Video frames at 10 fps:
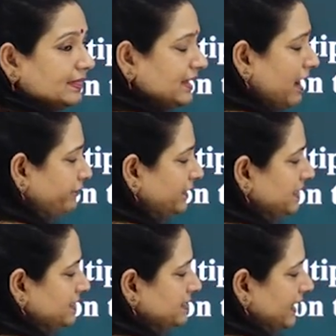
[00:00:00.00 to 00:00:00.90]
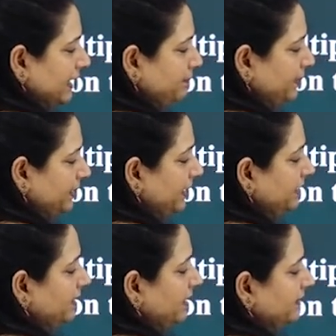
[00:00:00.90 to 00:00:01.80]
Then after the second
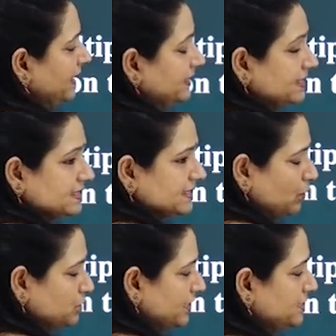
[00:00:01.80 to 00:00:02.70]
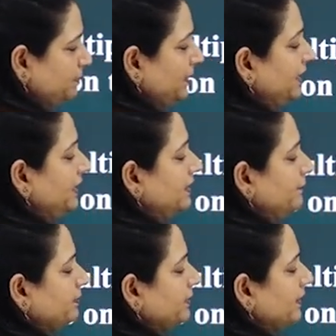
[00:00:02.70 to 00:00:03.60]
period, that is thousands
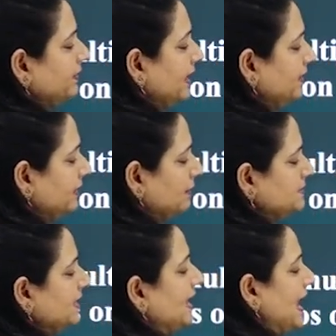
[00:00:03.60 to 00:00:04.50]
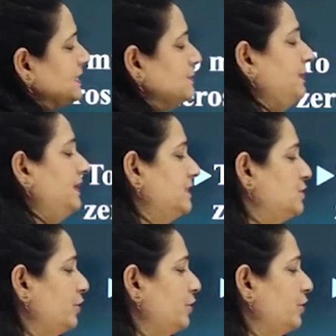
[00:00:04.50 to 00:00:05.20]
period, then comes the lakhs period.